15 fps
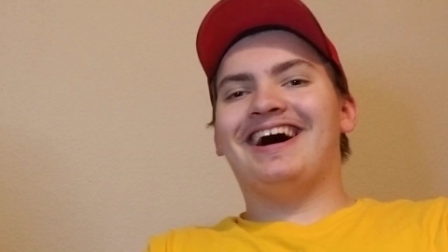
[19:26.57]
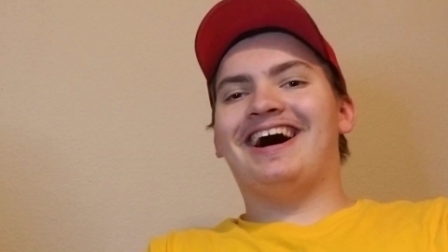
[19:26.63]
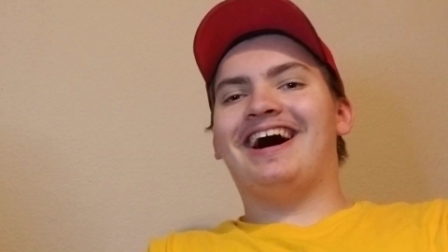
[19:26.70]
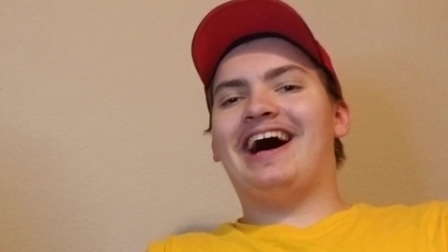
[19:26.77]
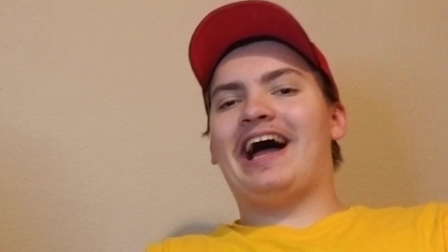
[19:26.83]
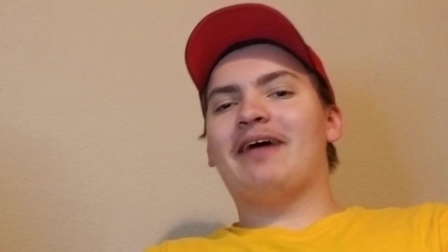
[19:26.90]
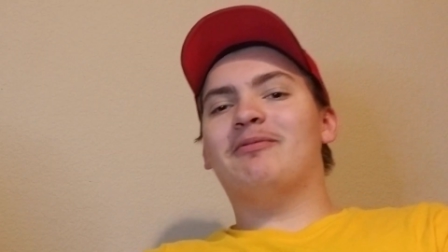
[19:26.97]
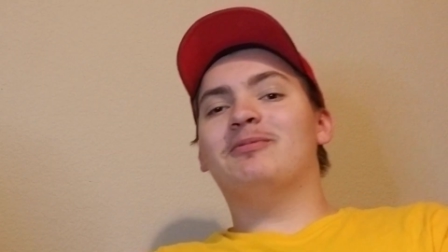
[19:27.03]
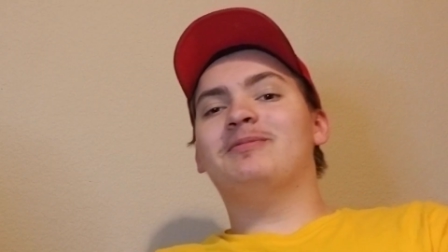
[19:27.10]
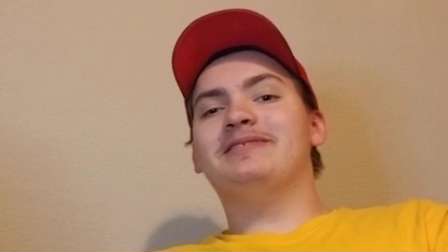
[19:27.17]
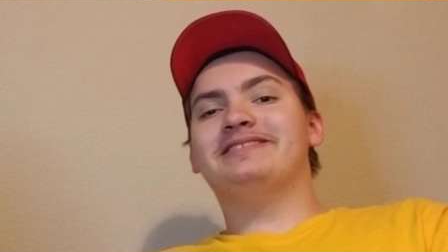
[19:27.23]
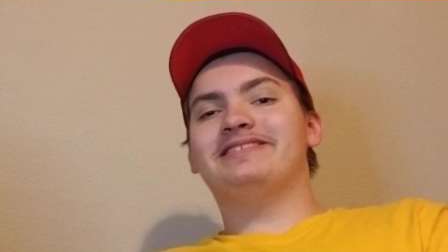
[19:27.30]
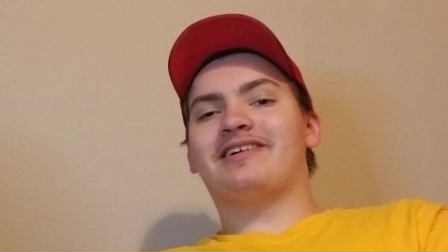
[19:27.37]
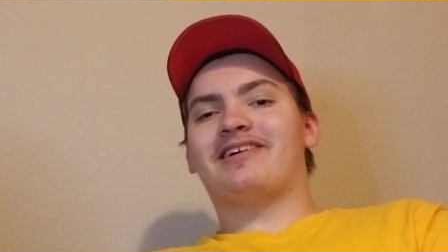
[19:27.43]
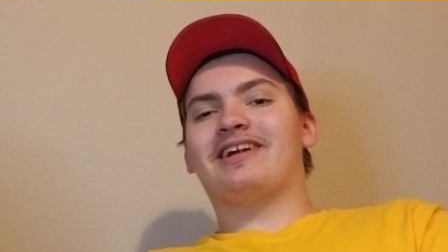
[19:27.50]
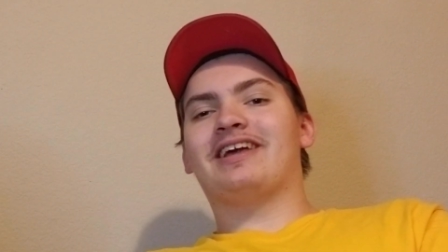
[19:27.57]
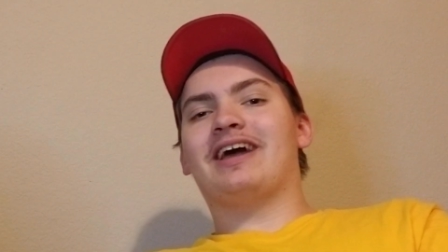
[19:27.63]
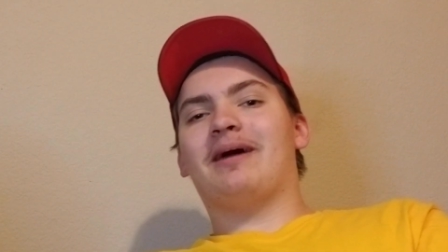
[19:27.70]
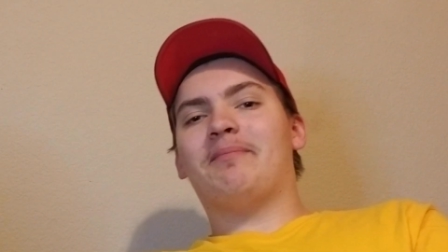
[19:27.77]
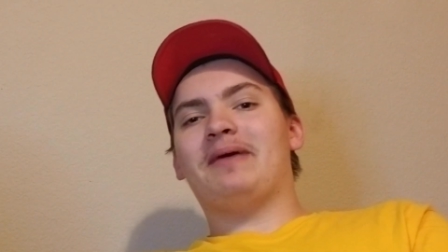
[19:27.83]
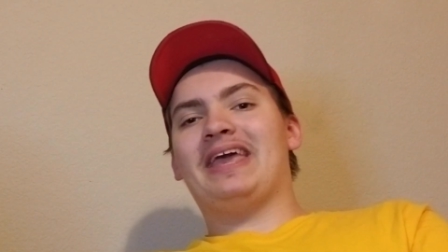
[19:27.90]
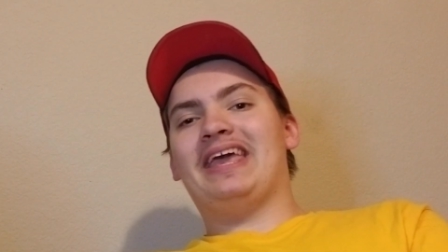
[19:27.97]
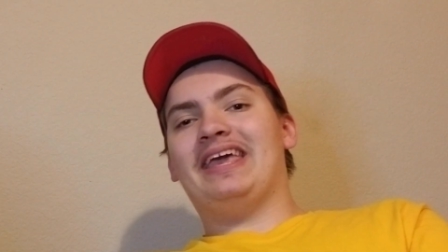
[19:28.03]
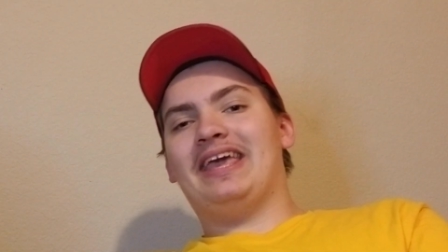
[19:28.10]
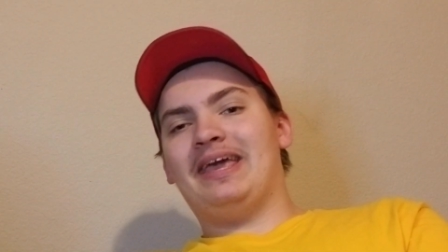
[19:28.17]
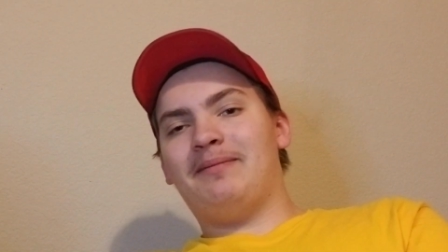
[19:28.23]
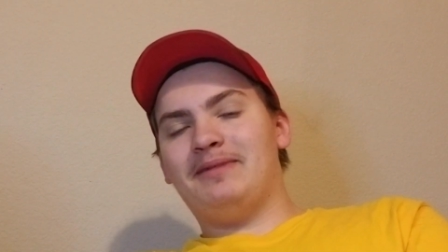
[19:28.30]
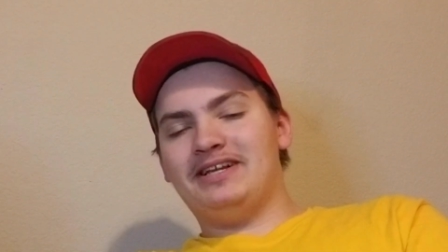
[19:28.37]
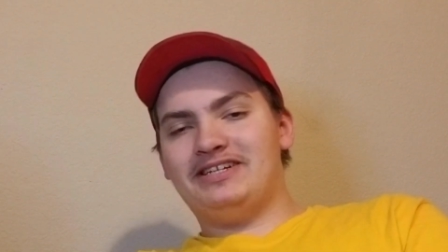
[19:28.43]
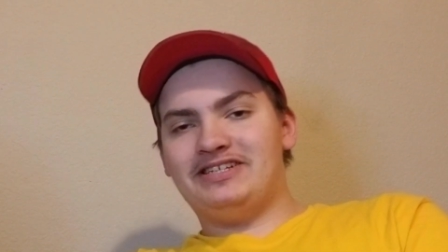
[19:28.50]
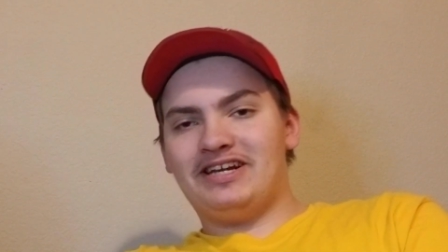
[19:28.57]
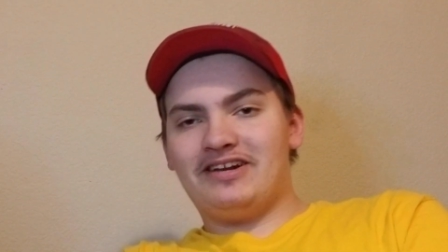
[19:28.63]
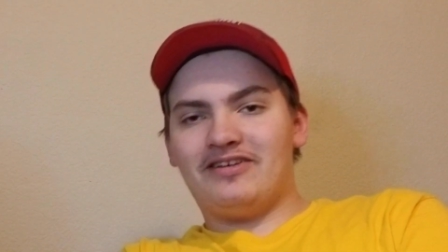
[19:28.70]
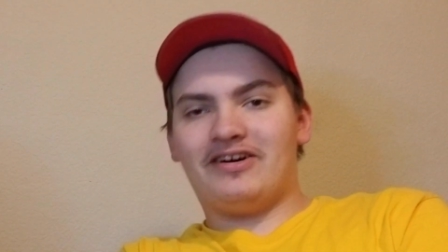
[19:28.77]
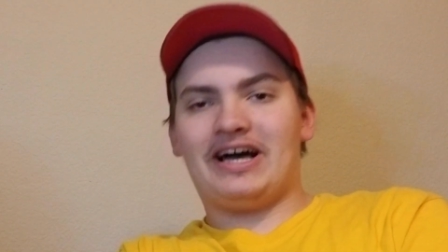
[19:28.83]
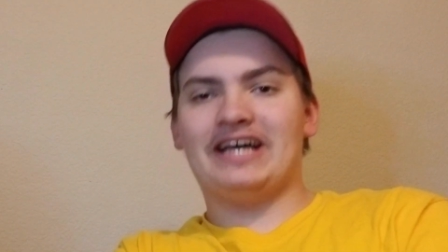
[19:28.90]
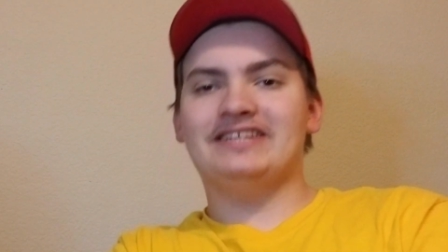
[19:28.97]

uh, I will be starting up a gaming channel.